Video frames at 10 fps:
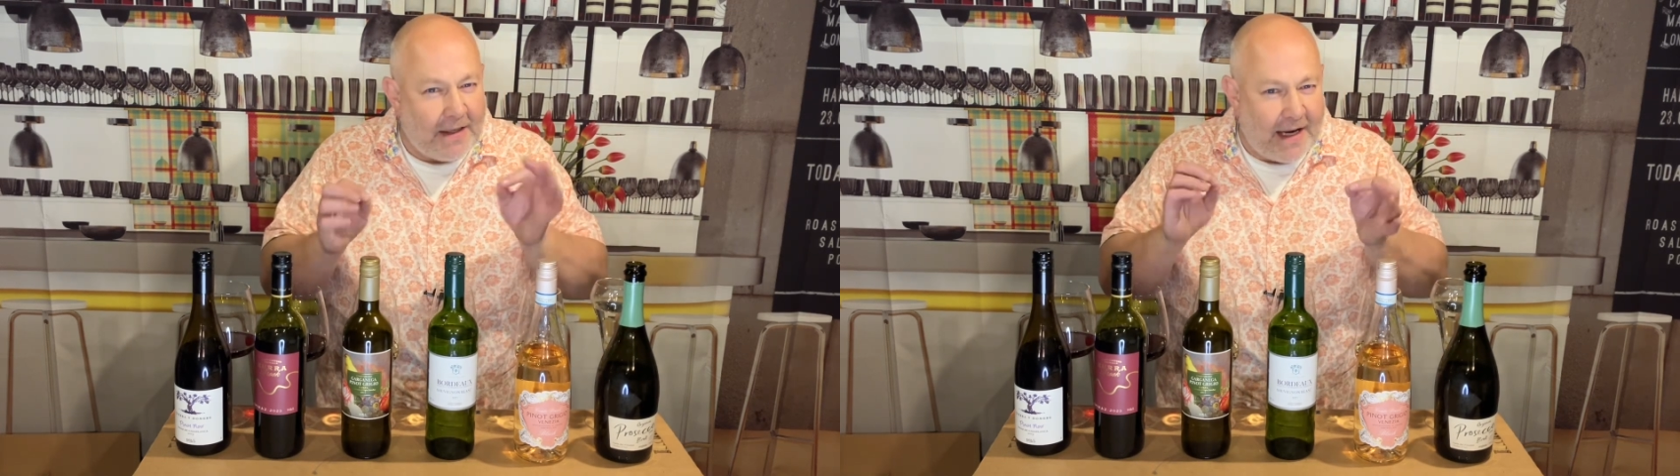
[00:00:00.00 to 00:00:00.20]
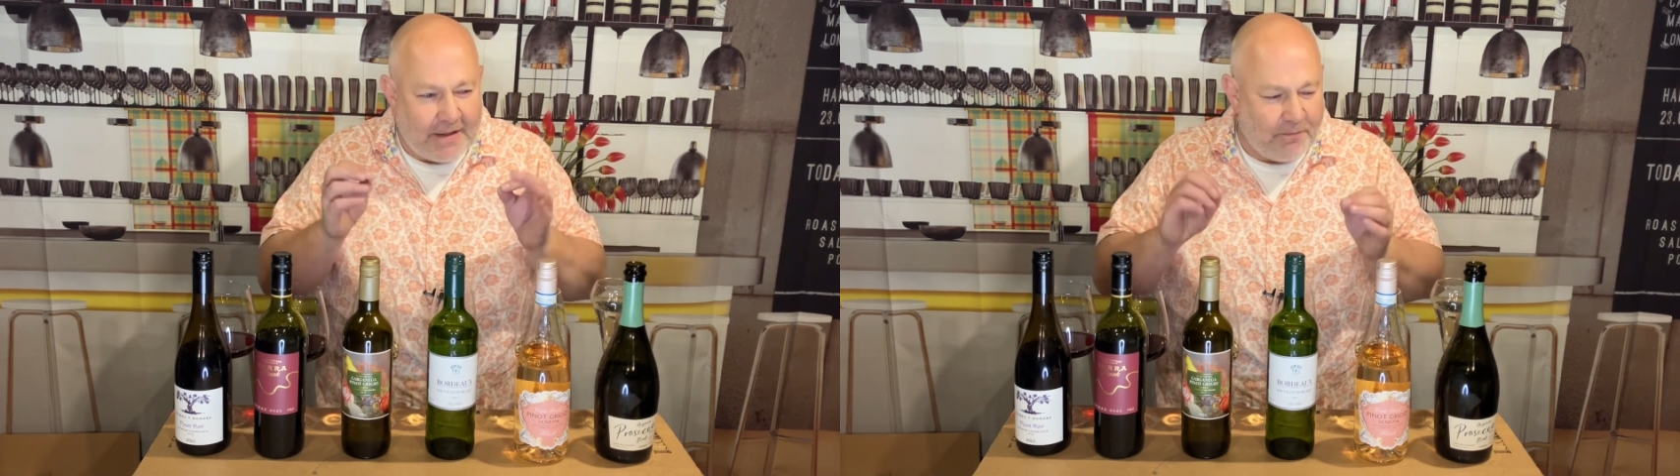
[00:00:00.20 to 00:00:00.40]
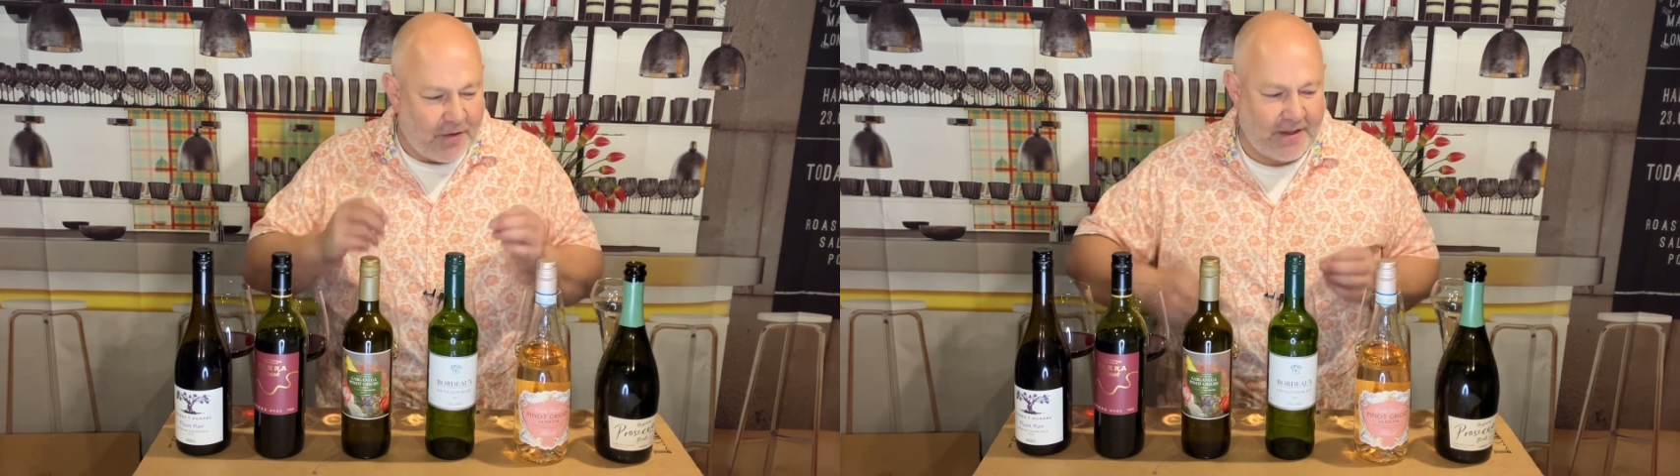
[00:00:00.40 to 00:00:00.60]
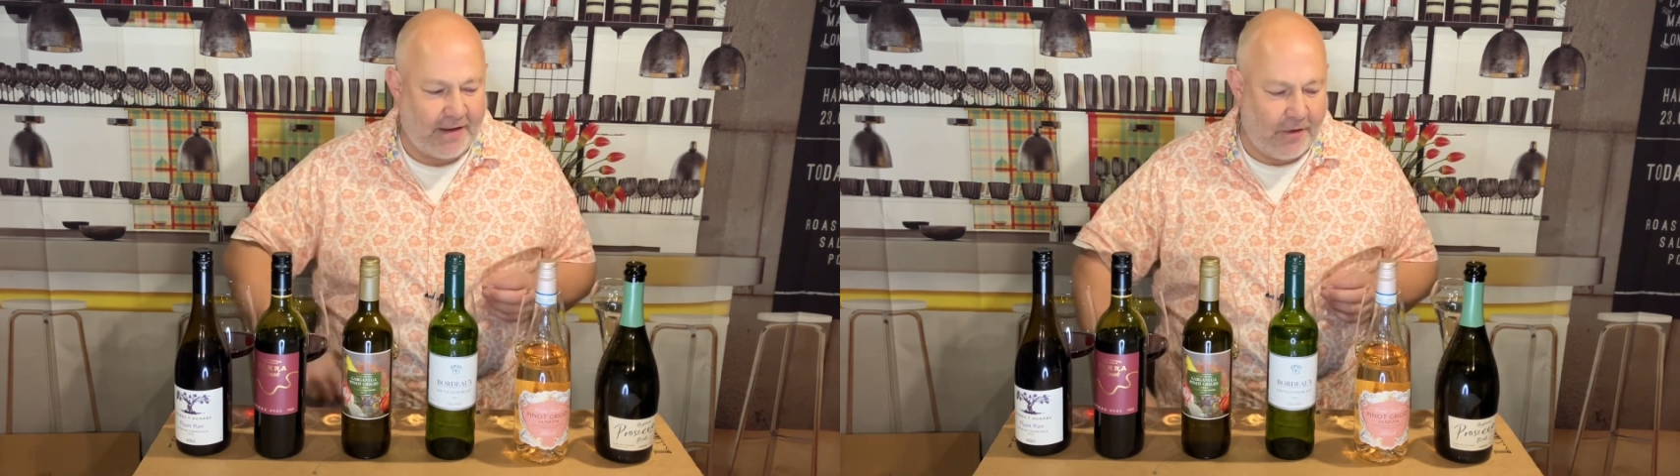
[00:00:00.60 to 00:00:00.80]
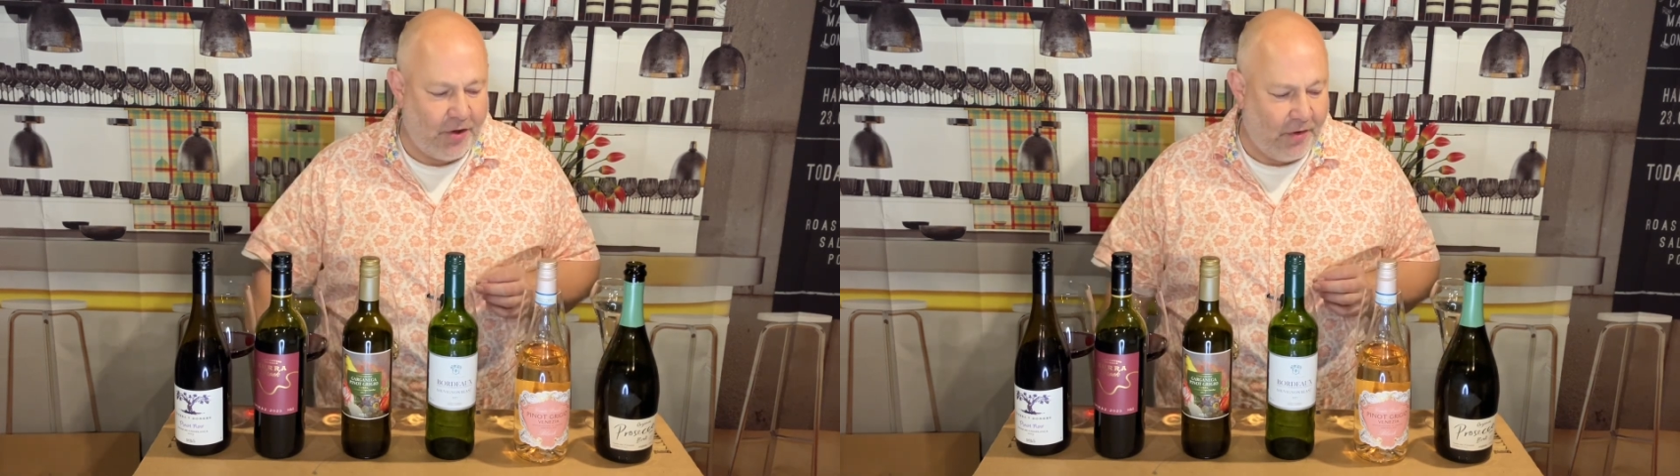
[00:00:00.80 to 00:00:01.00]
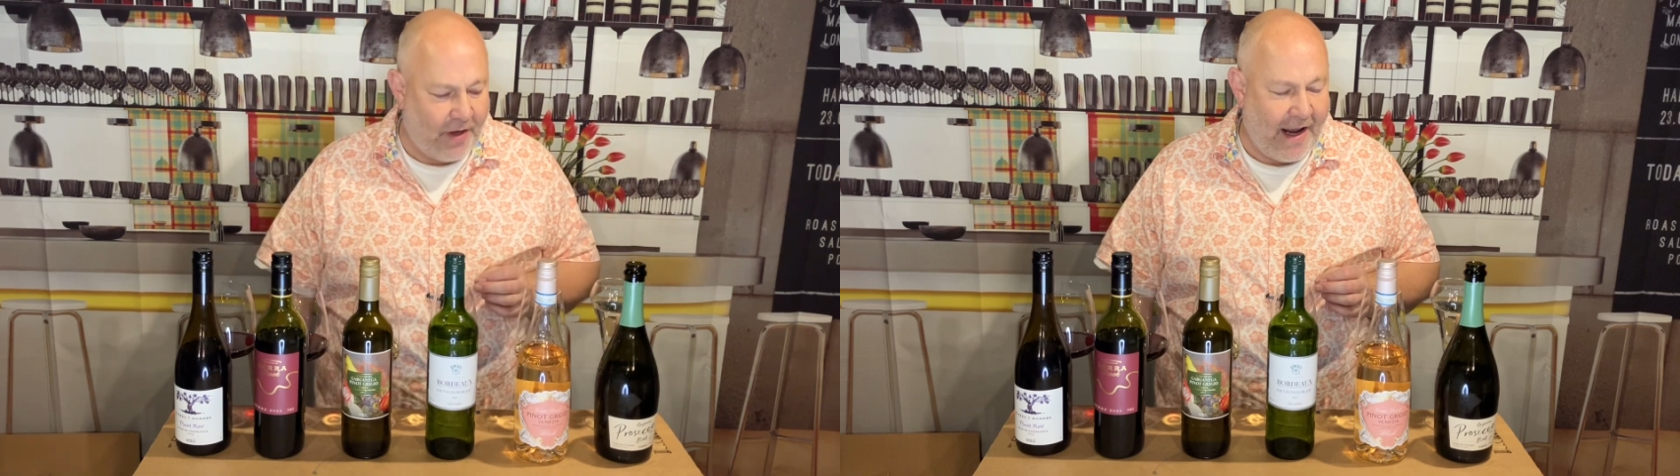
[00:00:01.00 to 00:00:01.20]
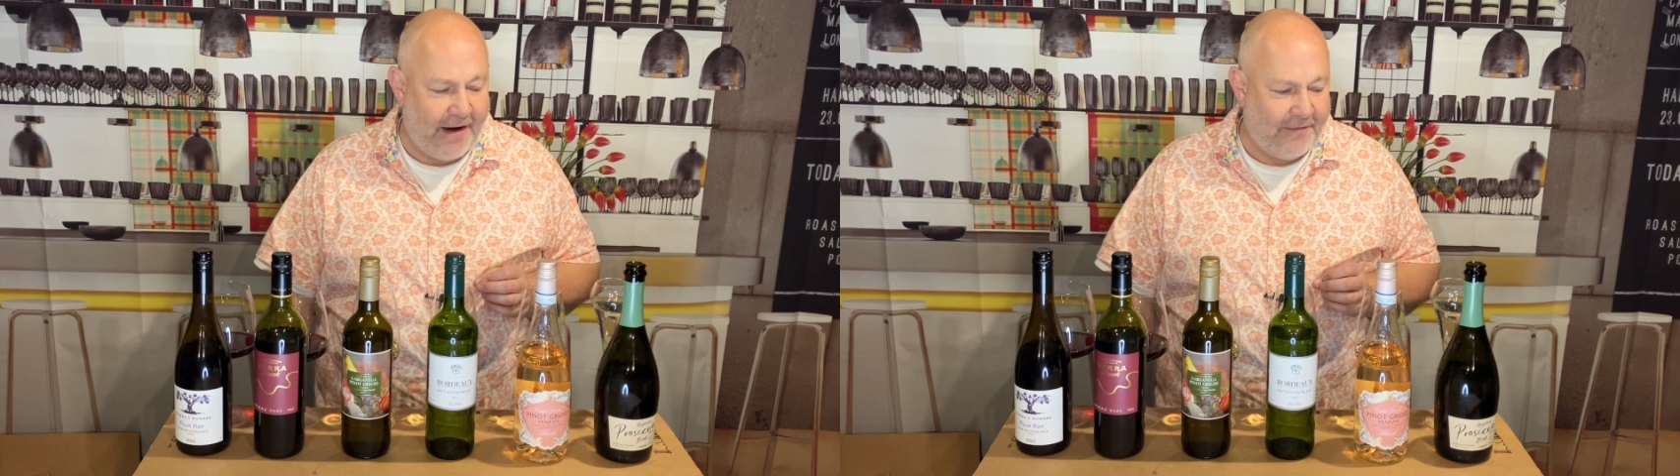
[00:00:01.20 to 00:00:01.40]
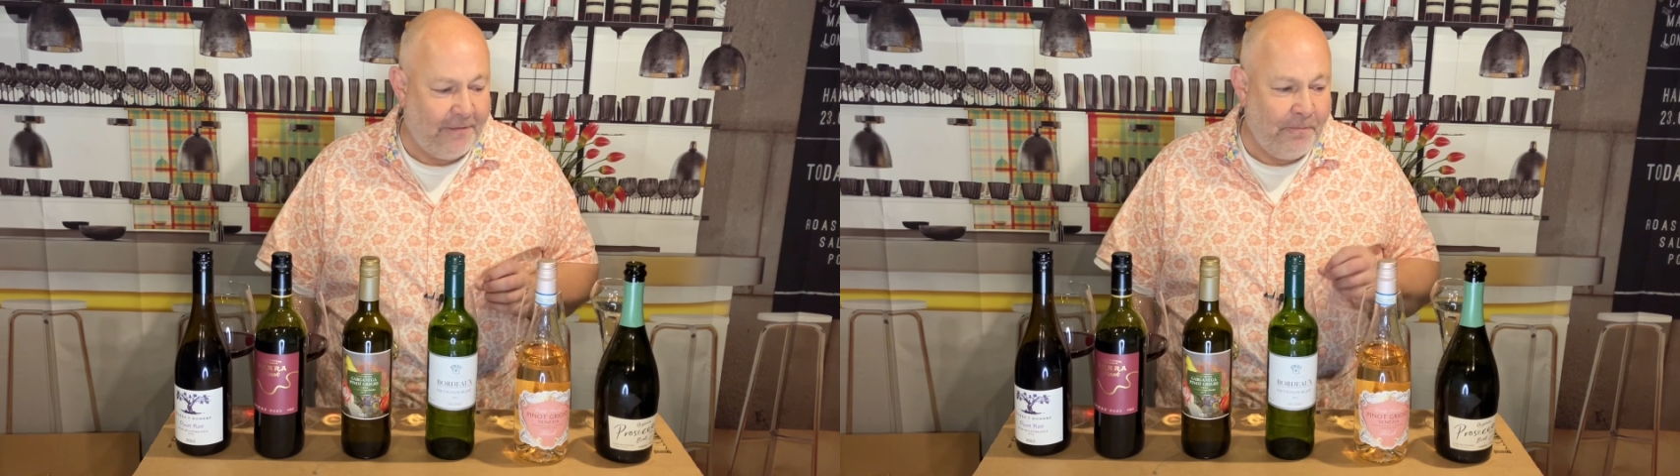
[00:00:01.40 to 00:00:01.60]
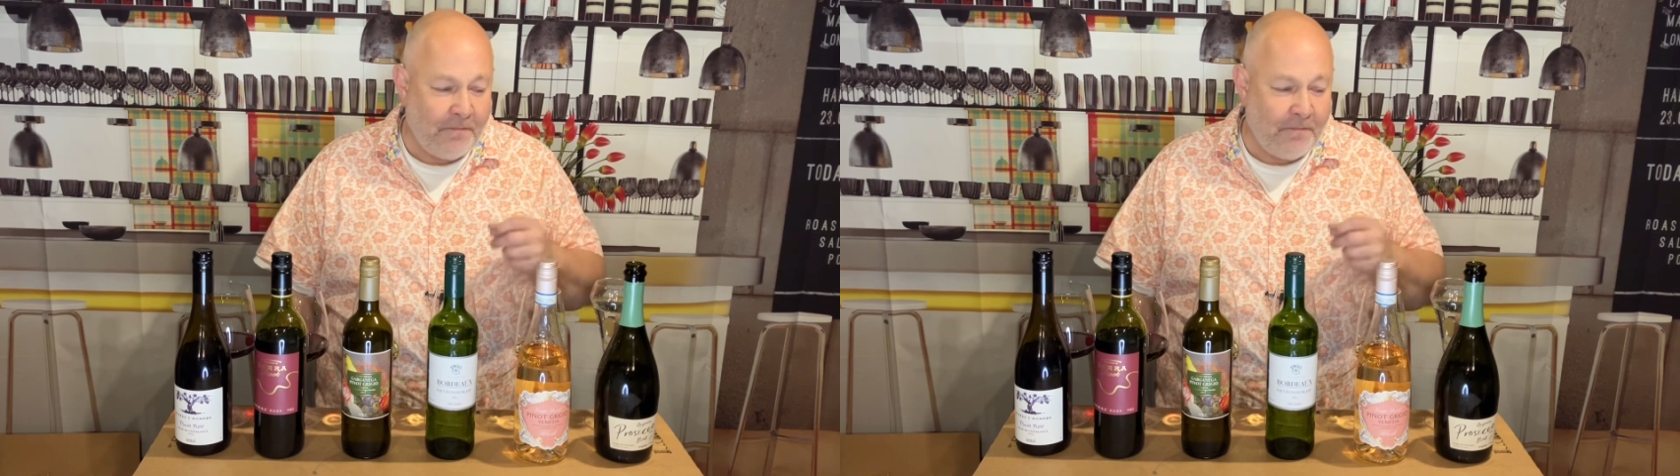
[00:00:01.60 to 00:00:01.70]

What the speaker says: as Prosecco should have,